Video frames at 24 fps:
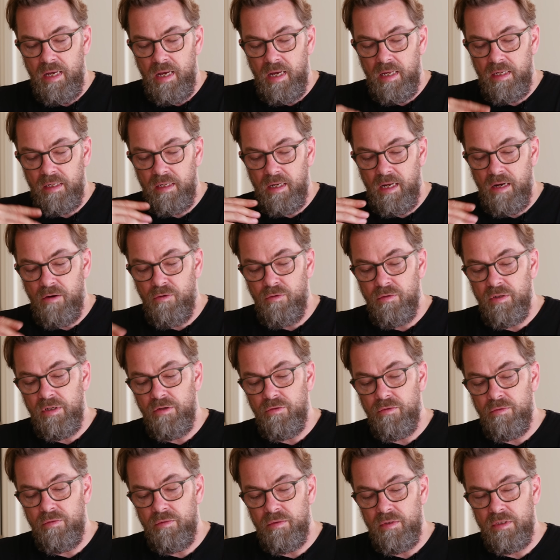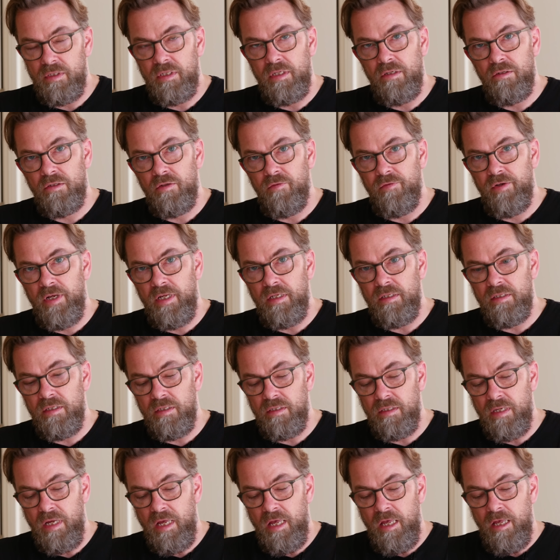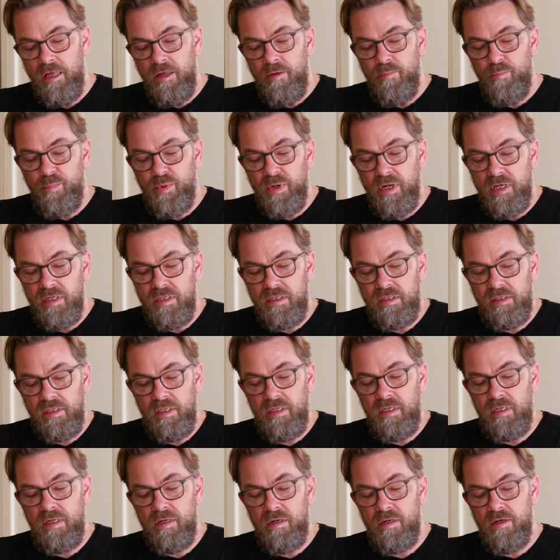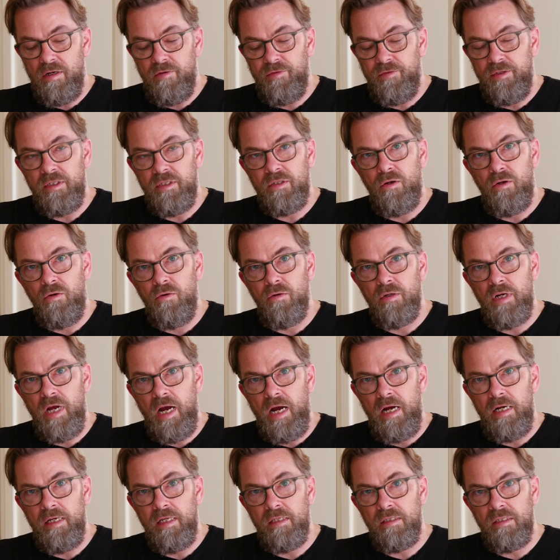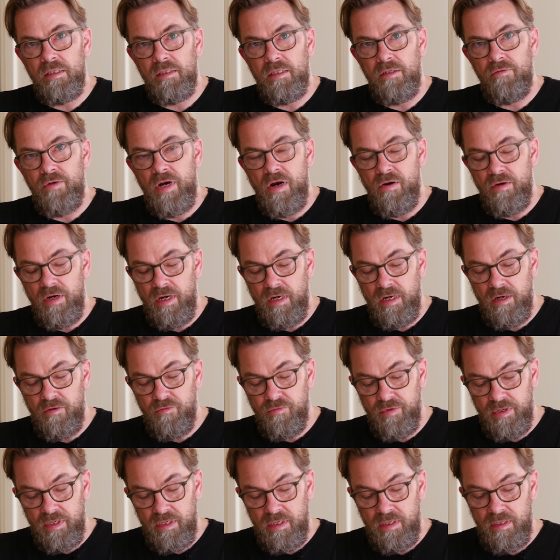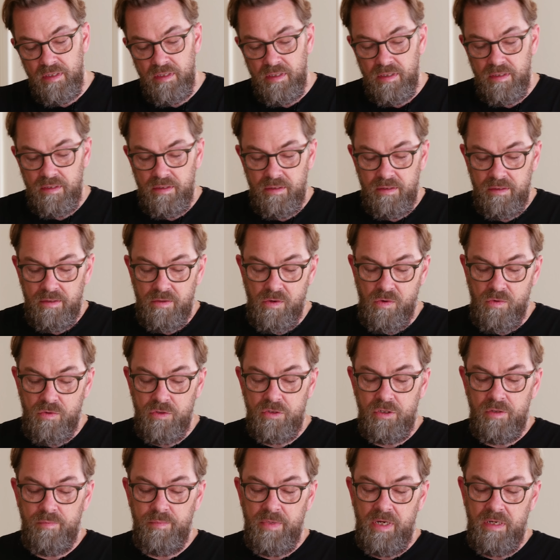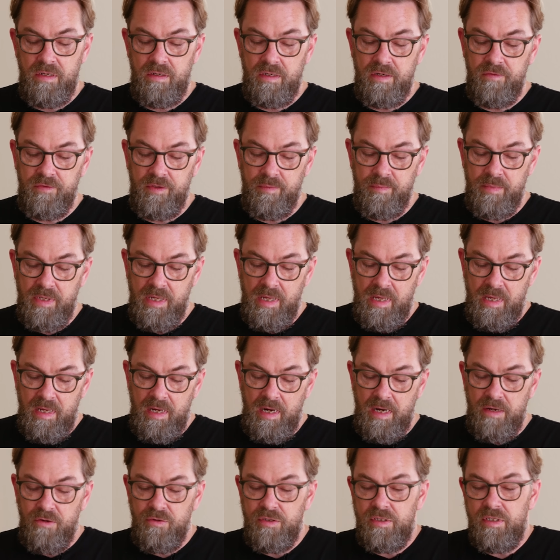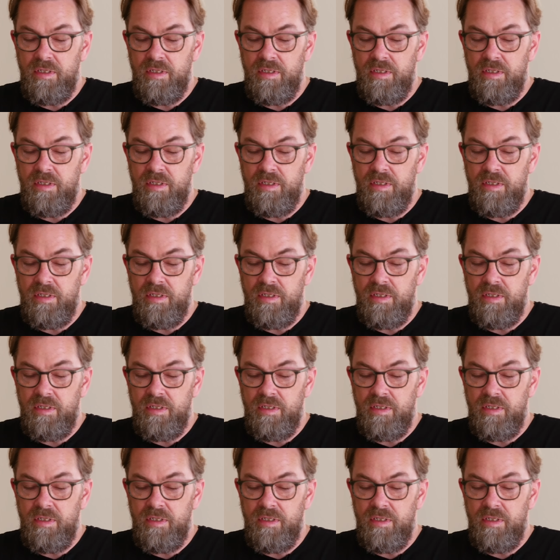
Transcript: and a whole new series of lenses. But there's still a lot of these old R lenses around, and they're really uh, awesome, a lot of them. And you